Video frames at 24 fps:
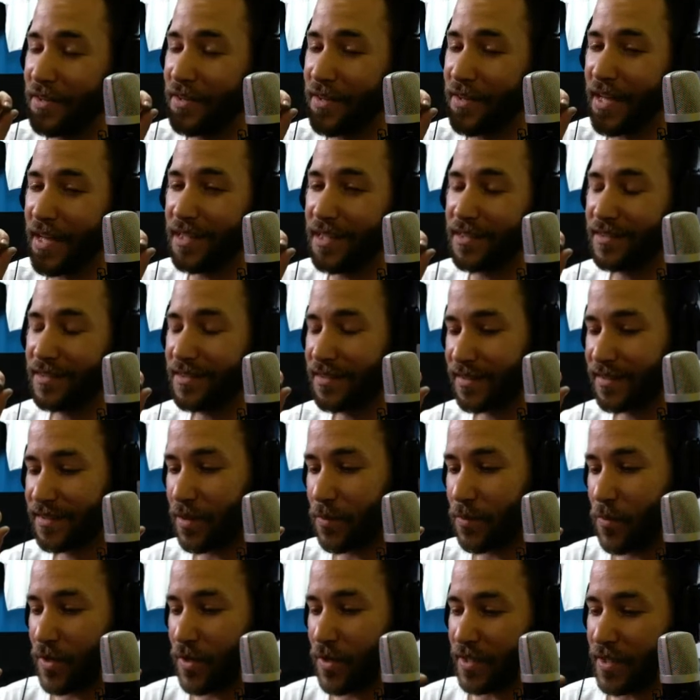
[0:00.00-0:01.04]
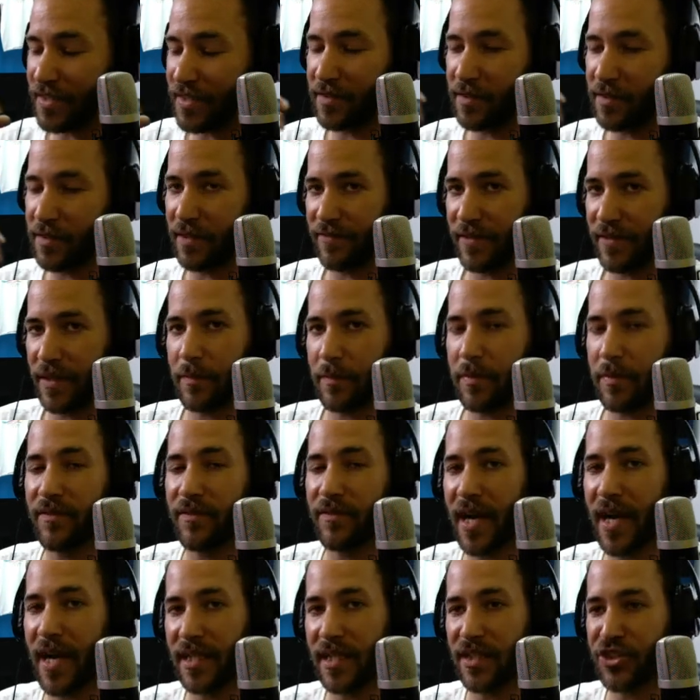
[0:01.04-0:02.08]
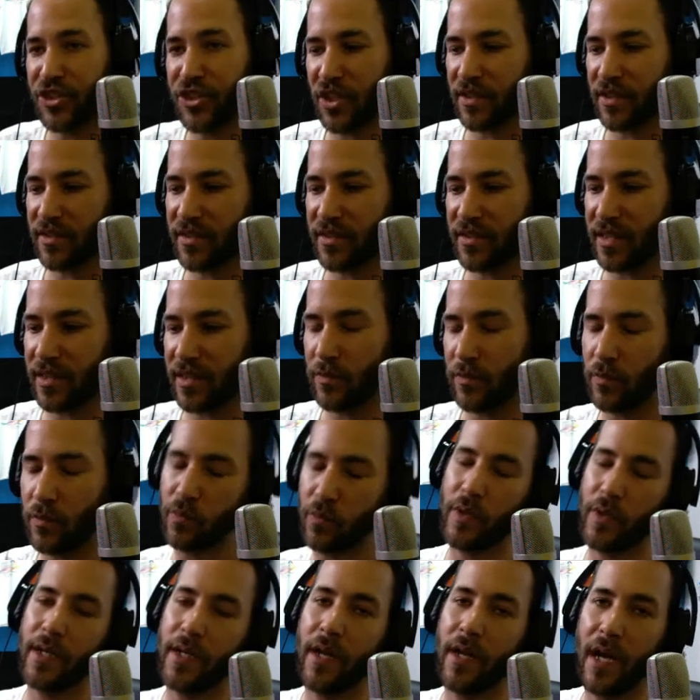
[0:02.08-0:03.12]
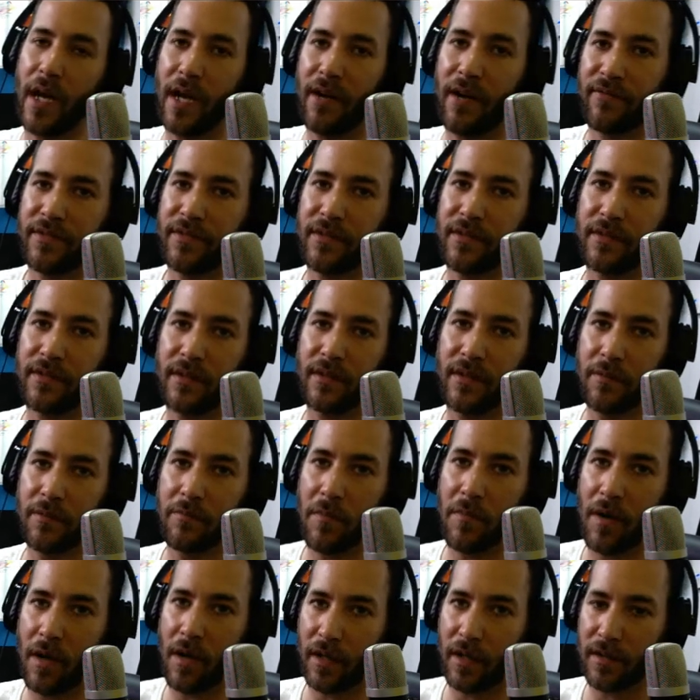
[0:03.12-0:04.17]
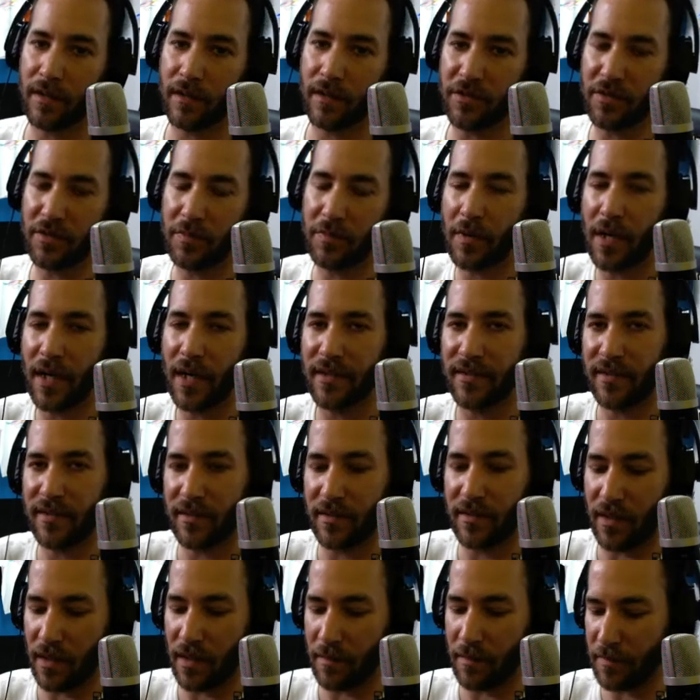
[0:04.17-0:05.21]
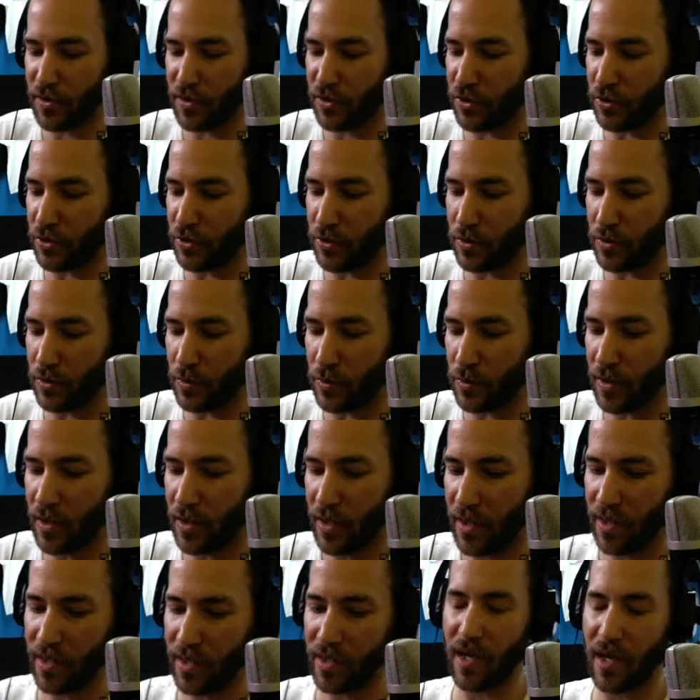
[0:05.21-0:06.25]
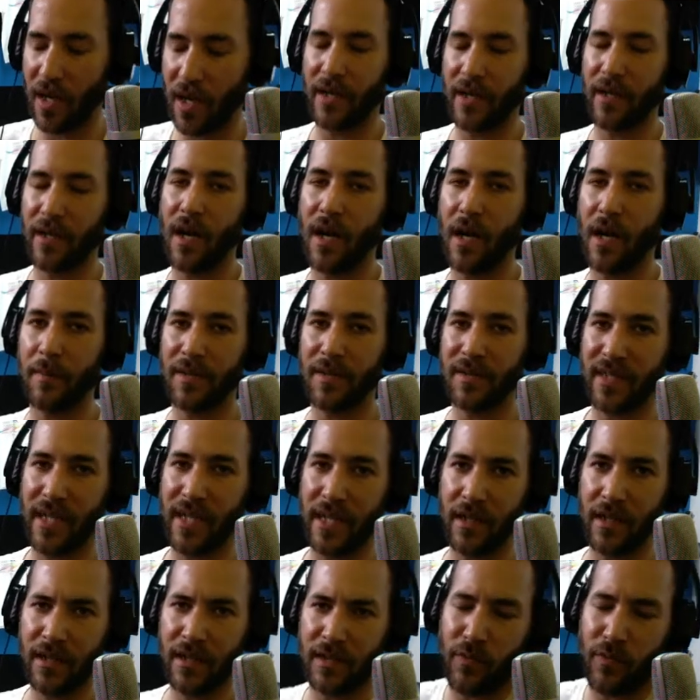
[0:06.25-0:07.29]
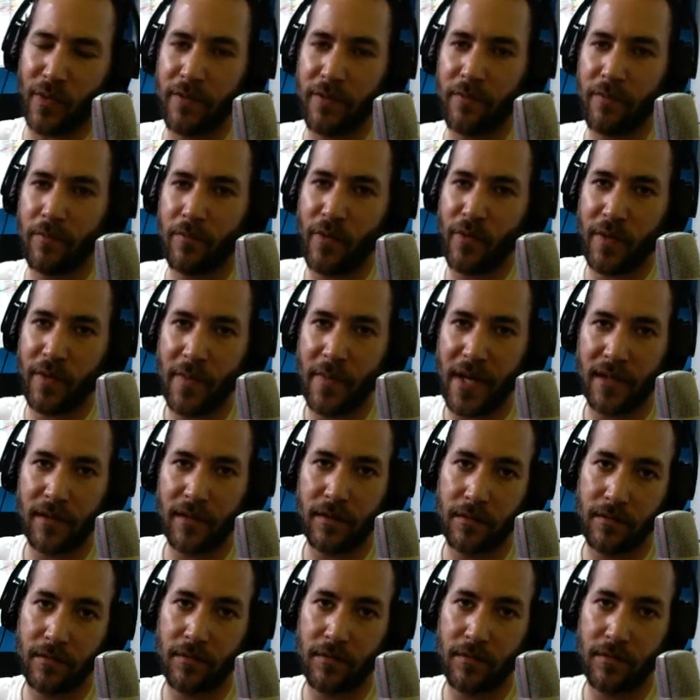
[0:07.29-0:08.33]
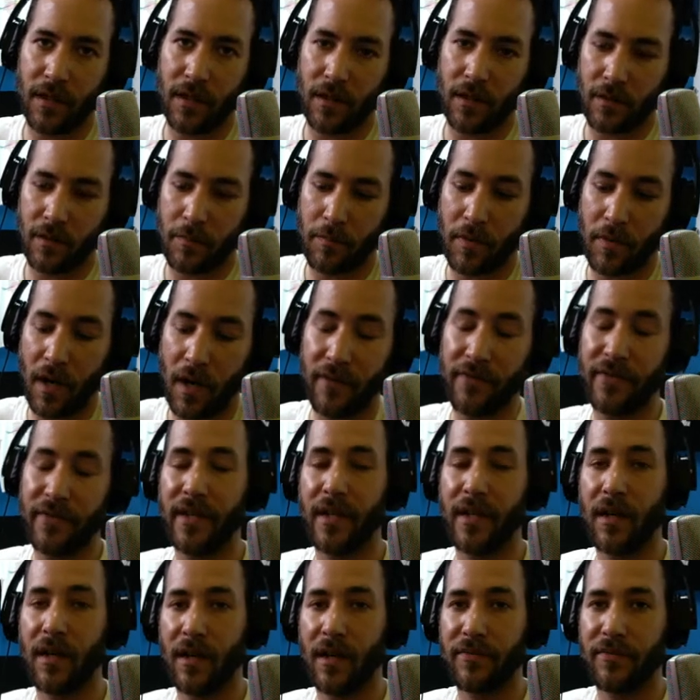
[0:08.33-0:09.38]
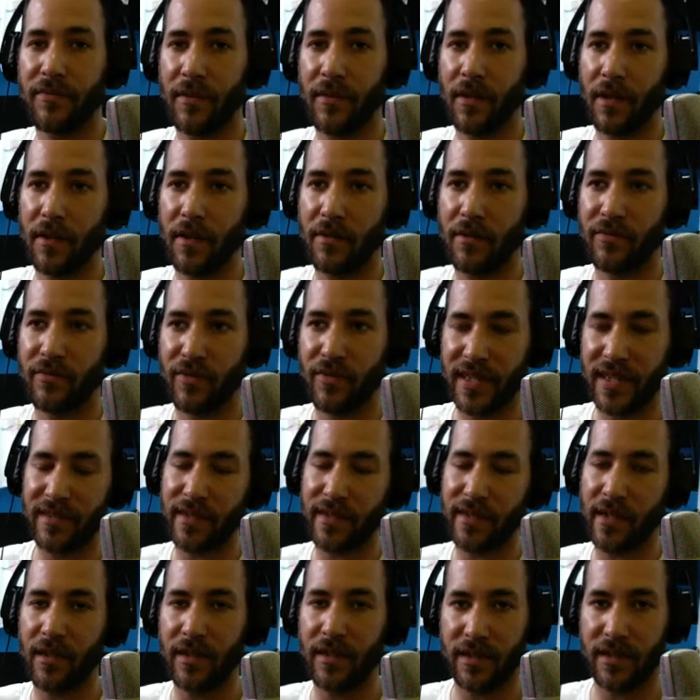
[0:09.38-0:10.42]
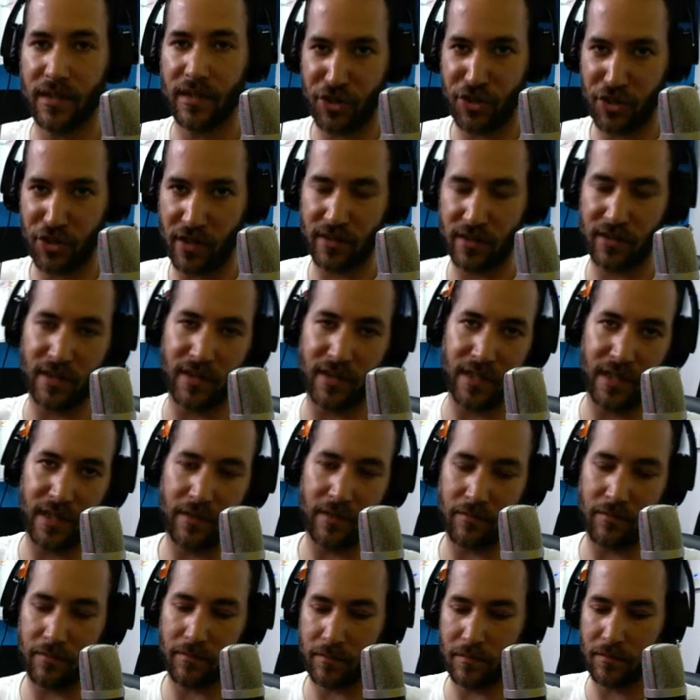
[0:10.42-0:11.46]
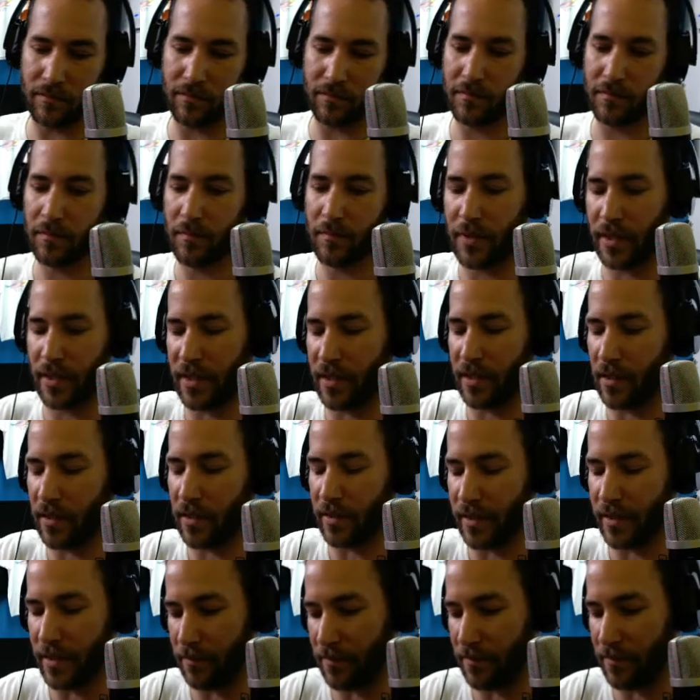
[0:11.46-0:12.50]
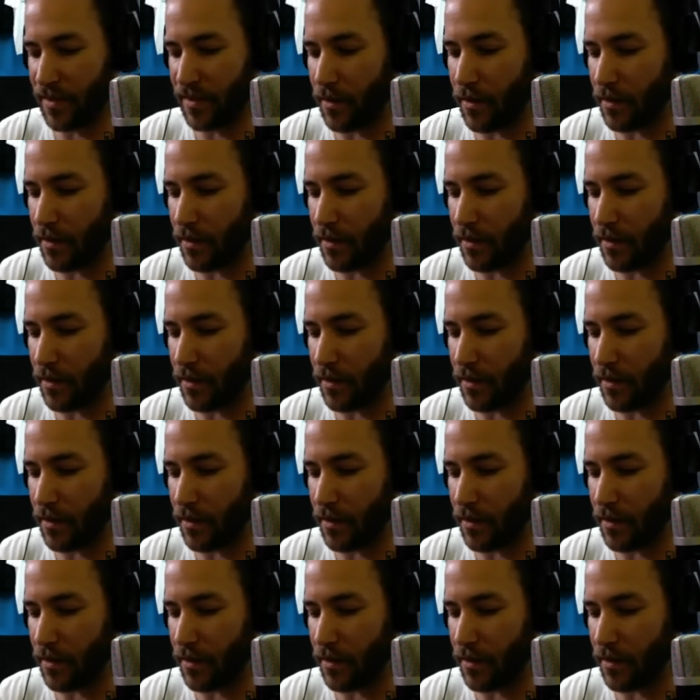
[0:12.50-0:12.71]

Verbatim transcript: that someone is if they're providing shirts, then we have to mark those prices up to kind of compensate because we we make profit off of reselling these shirts and then printing on them. So. And